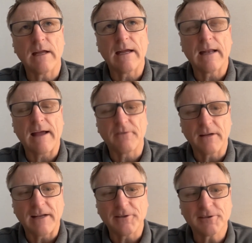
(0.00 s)
And I've,
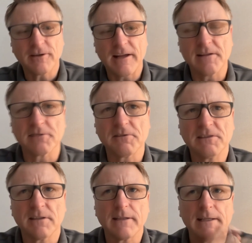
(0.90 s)
I just tried this
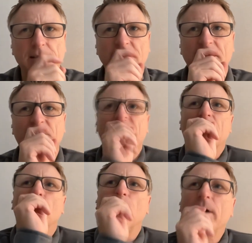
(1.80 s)
recently and said,
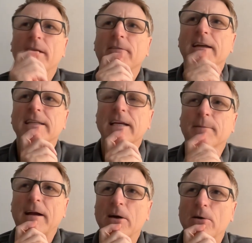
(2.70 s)
okay, well, what if I
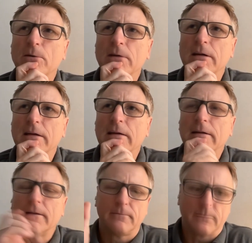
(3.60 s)
take my own
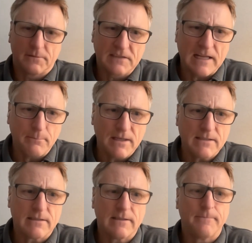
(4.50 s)

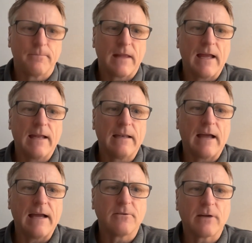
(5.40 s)
segment and
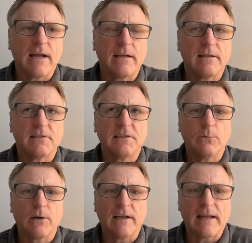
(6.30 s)
I try to see
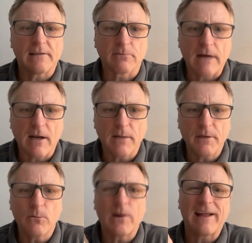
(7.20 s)
what it has right on
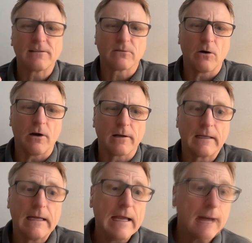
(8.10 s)
me and what has wrong?
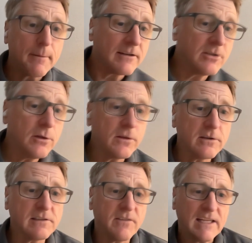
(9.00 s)
About two
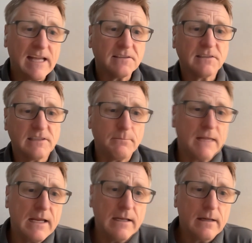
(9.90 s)
thirds of the guesses it
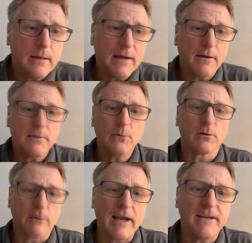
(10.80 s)
made about me
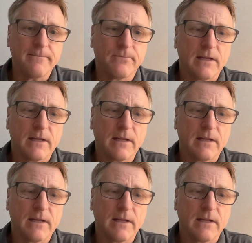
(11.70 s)
were right.